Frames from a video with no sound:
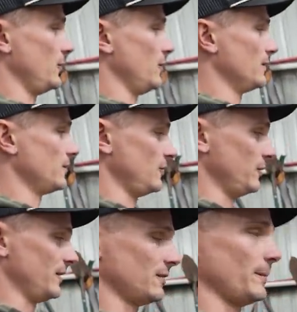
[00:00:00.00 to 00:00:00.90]
to do this is
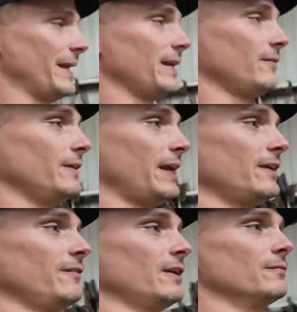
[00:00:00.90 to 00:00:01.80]
you can get some anti
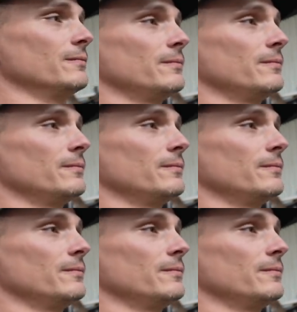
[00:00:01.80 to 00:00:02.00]
antivenom.